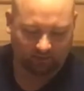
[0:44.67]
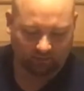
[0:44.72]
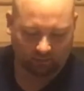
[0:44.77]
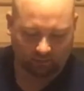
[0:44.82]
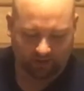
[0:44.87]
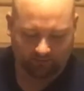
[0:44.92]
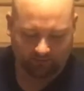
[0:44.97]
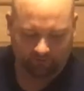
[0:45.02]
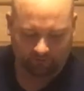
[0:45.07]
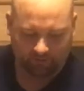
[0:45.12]
and
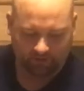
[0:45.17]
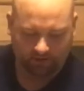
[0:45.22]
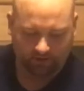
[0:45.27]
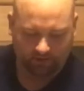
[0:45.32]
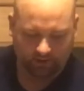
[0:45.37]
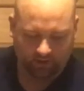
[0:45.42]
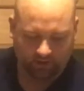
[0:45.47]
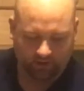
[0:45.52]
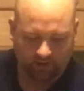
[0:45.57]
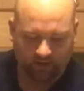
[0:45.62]
prepped for
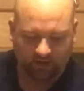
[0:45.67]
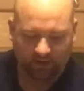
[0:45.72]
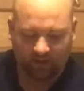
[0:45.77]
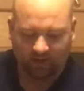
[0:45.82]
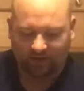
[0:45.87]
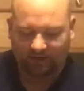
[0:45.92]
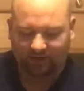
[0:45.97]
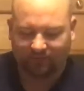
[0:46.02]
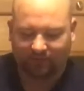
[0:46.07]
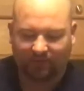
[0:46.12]
you.
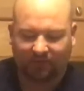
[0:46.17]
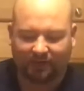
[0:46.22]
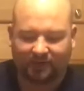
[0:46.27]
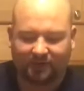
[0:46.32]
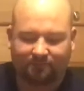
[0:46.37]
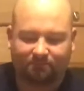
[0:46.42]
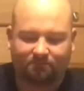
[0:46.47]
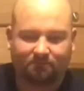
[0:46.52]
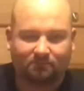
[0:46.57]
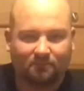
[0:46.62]
Even
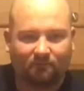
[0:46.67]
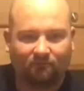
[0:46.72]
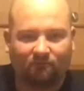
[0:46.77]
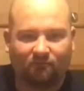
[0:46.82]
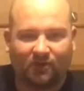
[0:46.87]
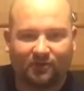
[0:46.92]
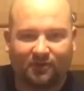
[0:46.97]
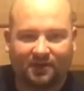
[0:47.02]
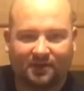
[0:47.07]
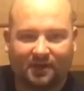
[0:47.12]
look at
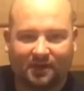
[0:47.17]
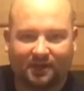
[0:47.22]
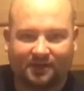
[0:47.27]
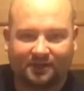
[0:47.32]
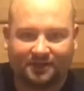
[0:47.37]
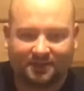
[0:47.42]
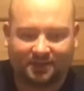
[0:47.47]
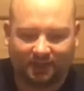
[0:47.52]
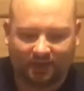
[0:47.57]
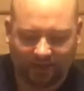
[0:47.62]
very
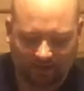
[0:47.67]
nice